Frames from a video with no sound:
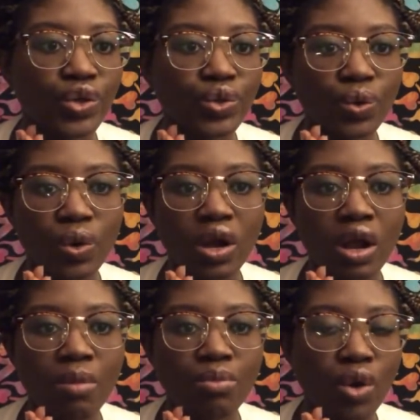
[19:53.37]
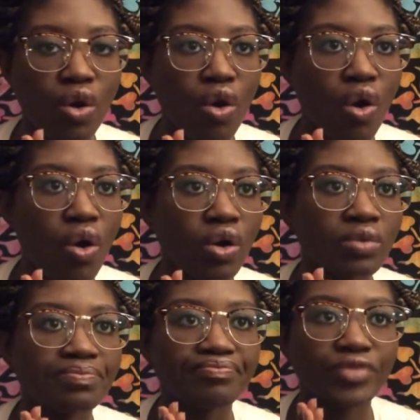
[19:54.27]
your
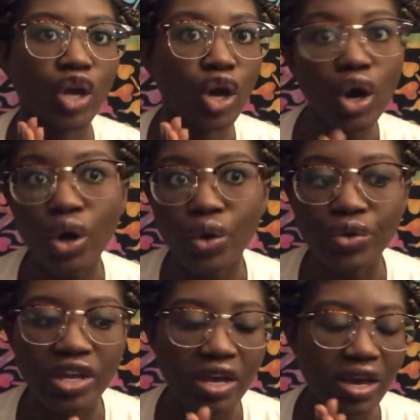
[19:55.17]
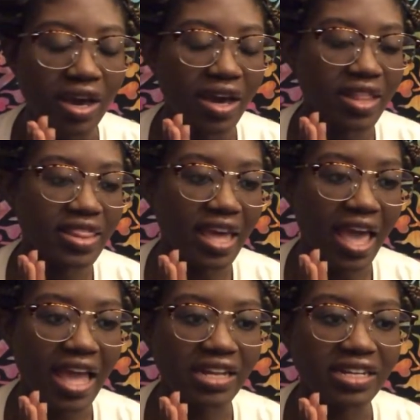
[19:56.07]
moral code,
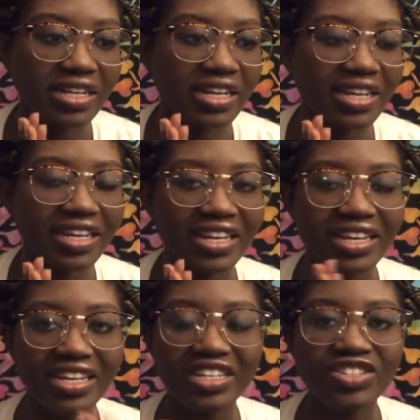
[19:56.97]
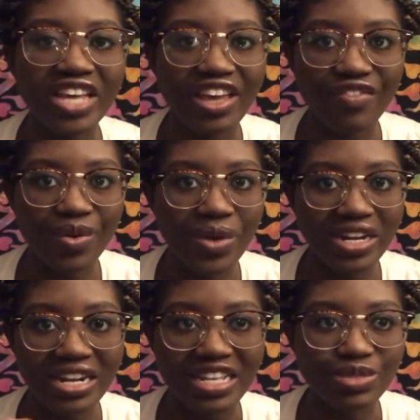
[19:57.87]
then you take it for what
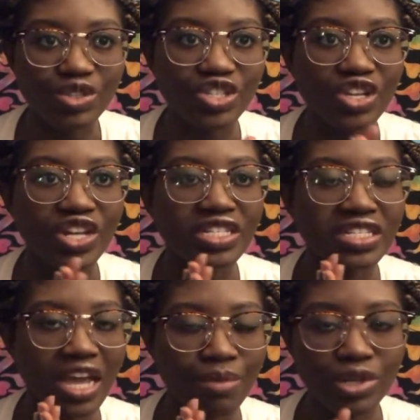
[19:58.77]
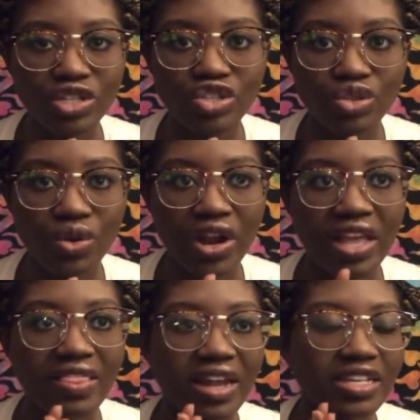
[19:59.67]
it is, which is a damn good
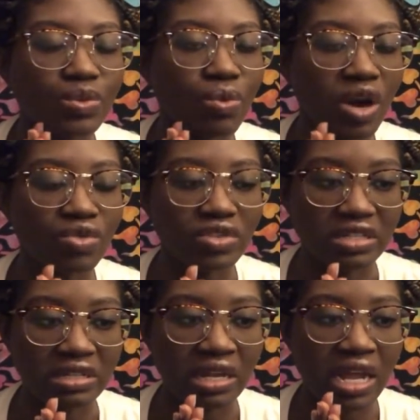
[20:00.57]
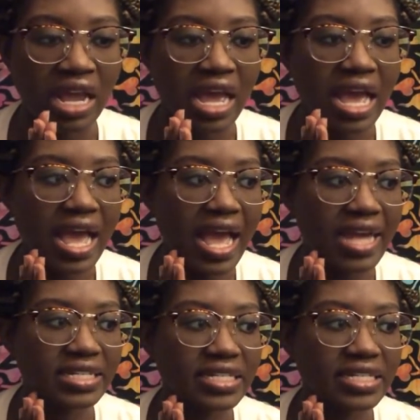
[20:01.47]
story that is well written and